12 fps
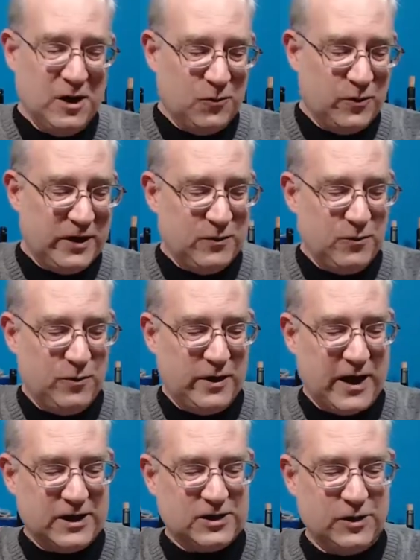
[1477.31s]
We
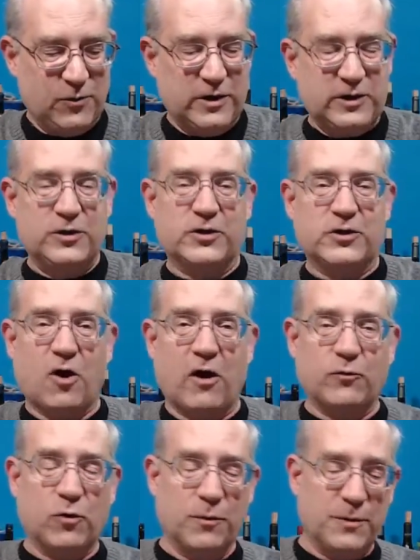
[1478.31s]
actually went to the
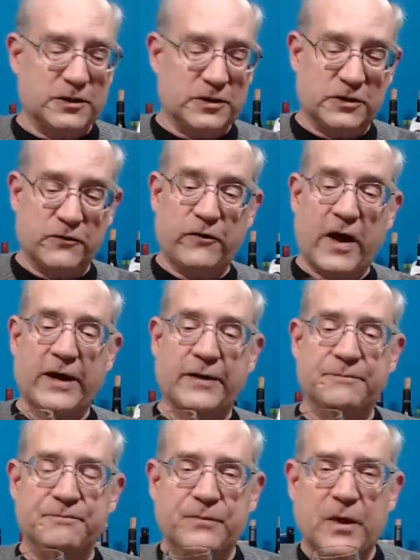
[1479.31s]
software business. In
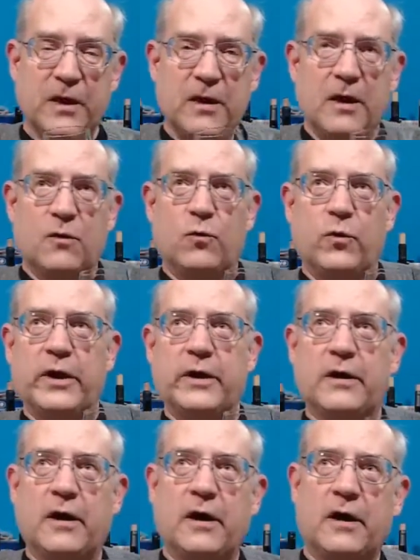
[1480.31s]
fact, when
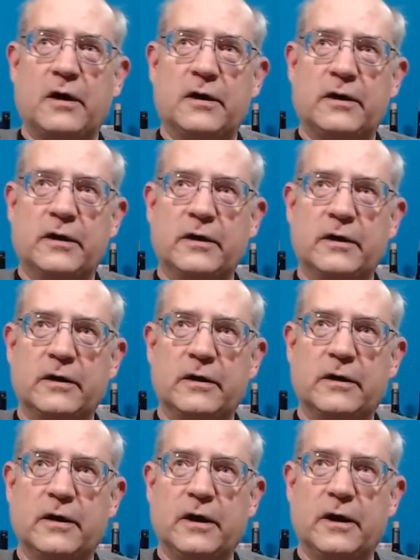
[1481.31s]

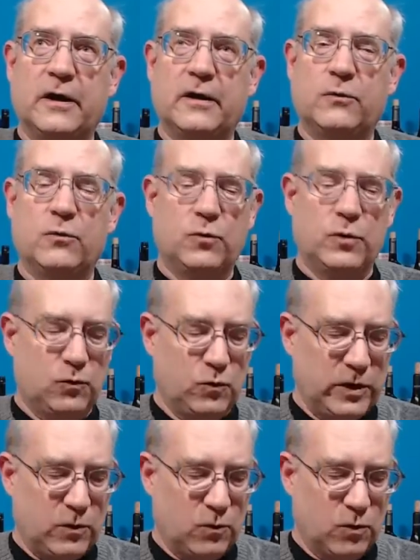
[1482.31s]

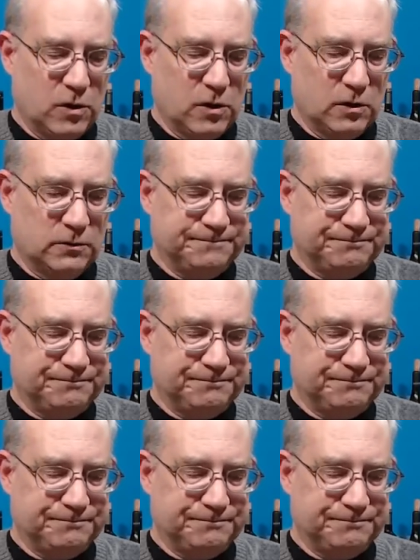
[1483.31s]
we were,